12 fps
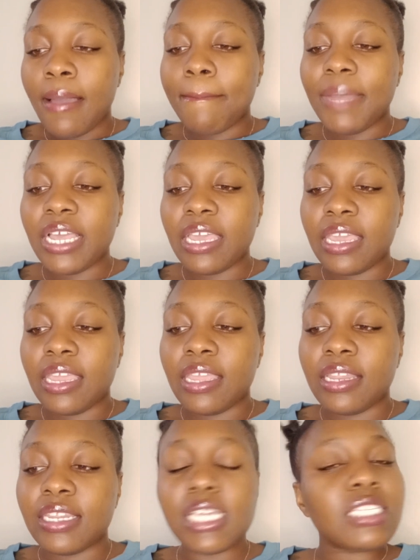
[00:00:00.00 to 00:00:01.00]

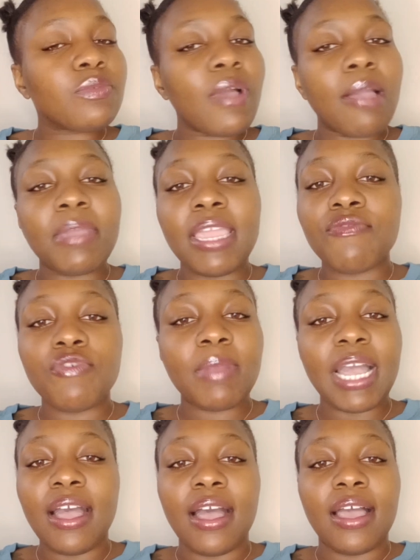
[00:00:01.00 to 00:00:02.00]
But this is what I'm getting from
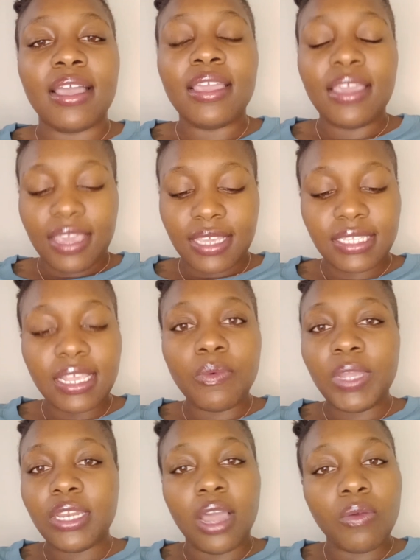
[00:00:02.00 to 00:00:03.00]
God. He
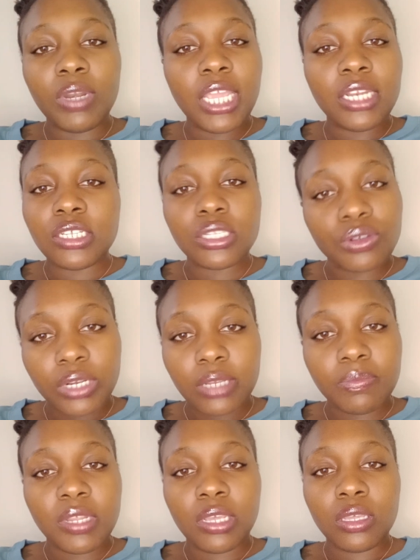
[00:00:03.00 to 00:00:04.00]
said we don't need the
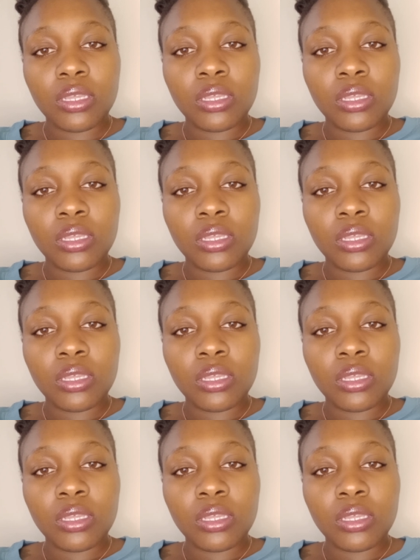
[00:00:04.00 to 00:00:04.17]
script.